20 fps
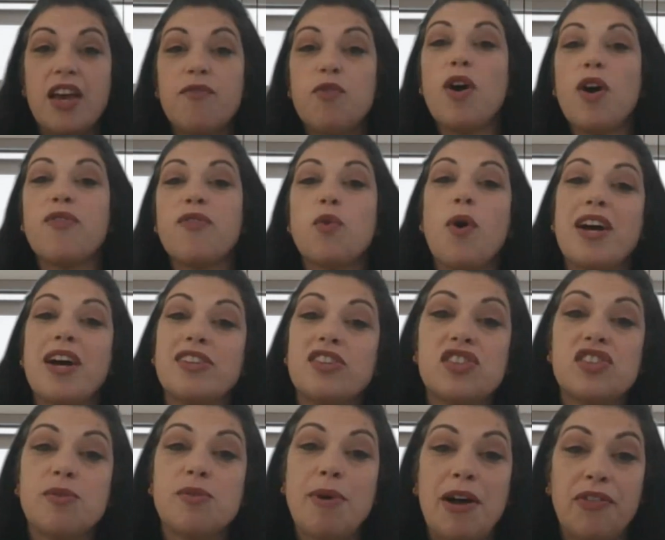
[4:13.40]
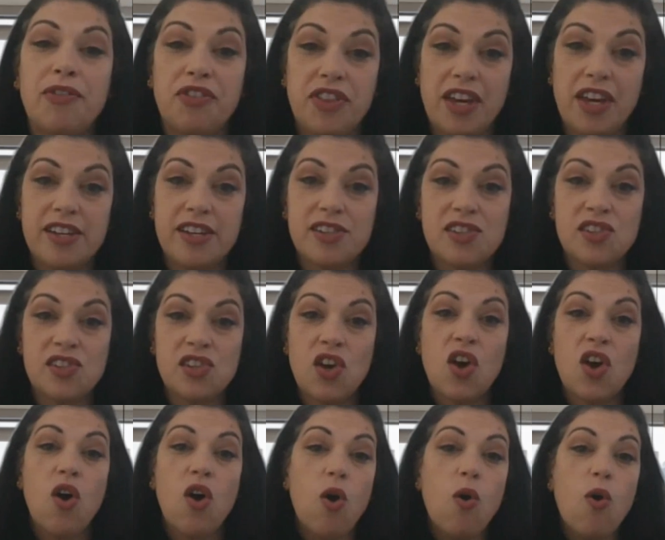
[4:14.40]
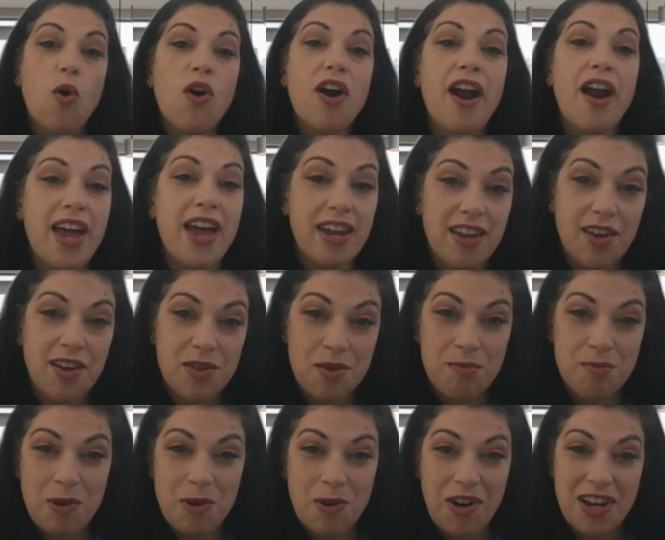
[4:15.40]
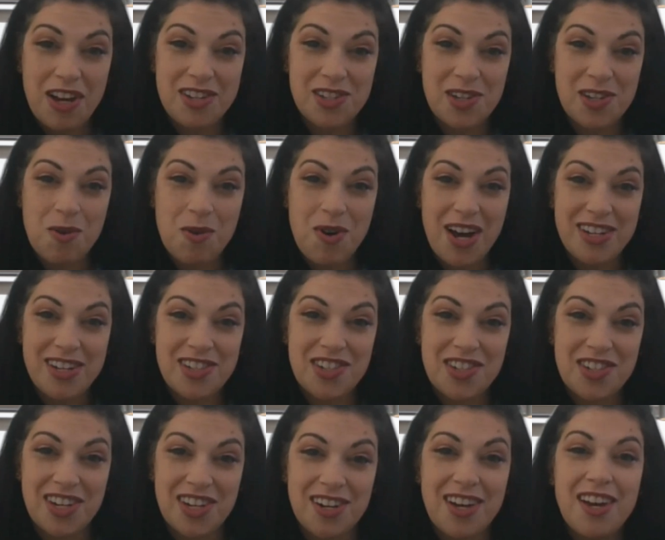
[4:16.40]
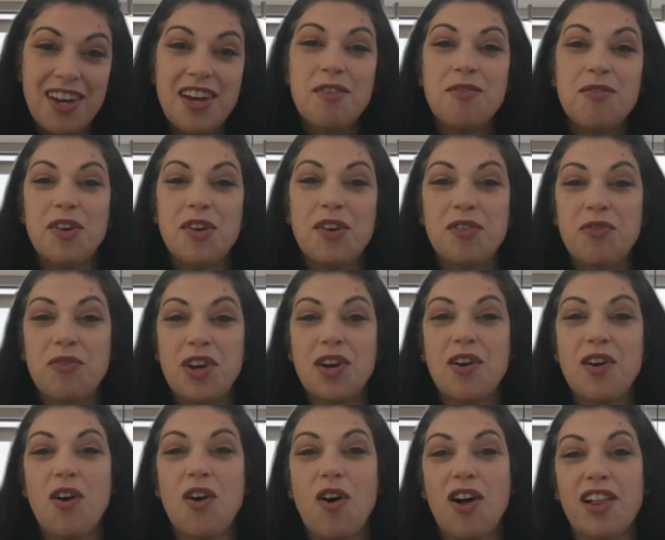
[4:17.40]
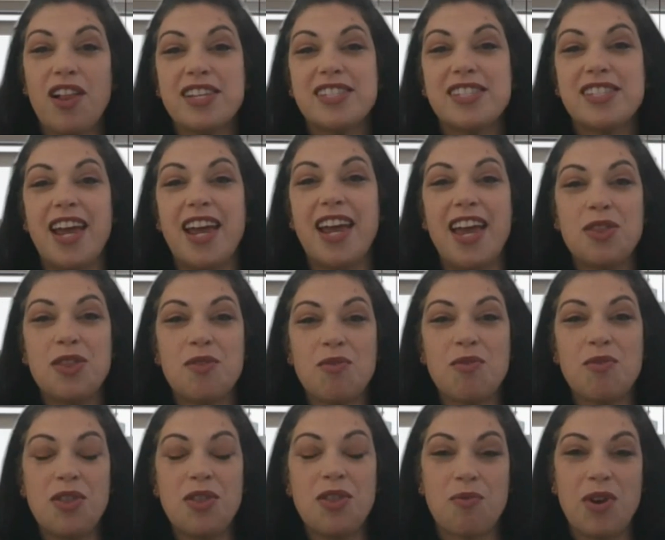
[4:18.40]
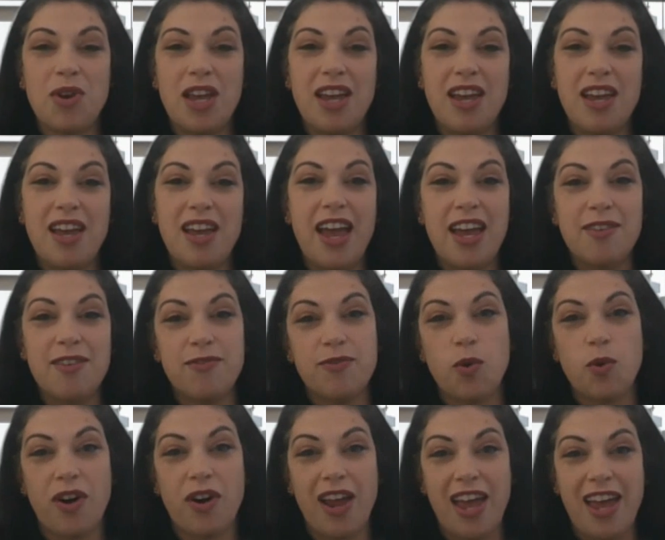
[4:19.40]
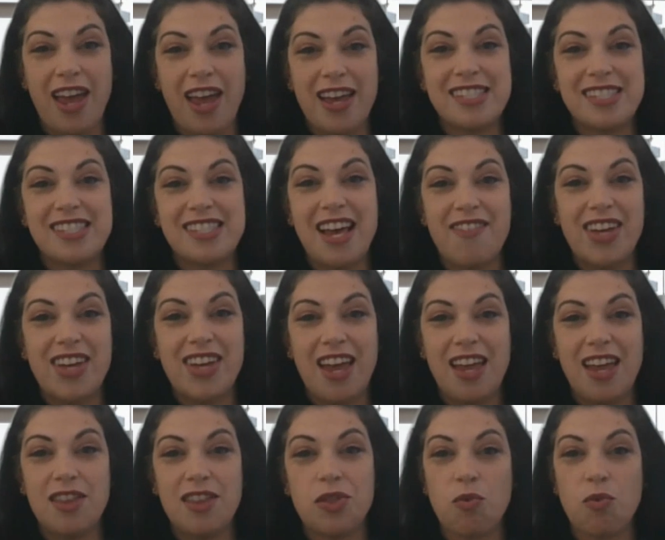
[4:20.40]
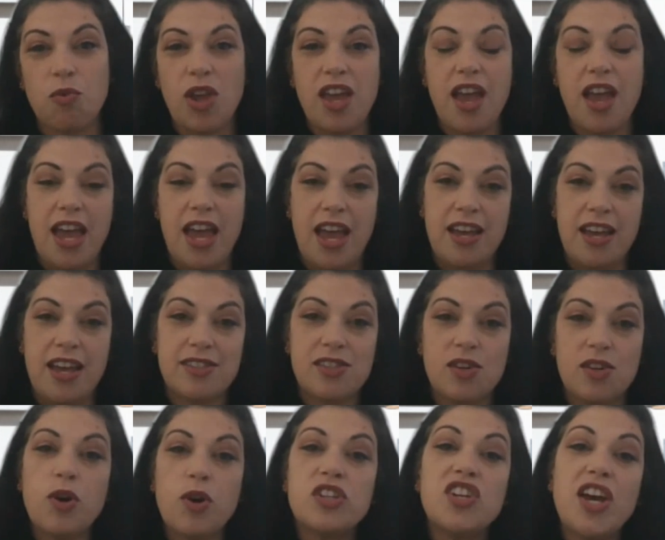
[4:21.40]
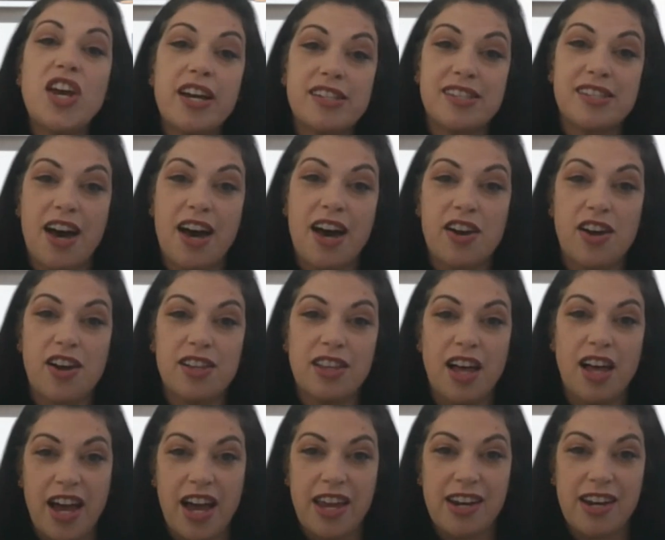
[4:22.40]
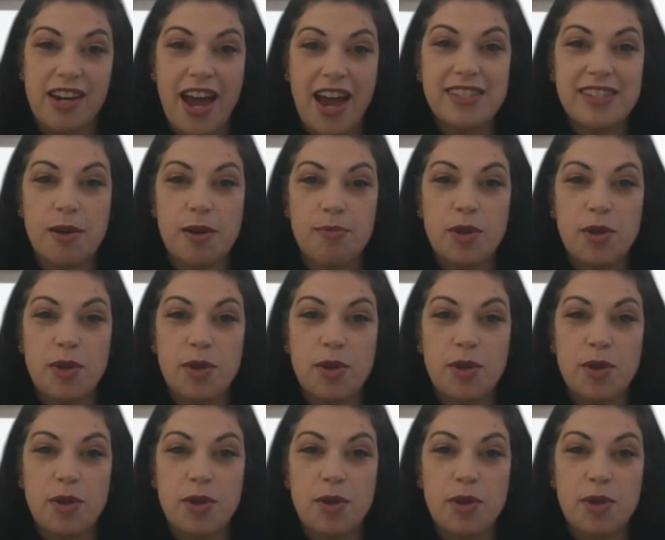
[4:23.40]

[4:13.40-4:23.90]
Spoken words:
If you have questions about this or any other immigration question, feel free to call us at 833-848-7838 or check us out online at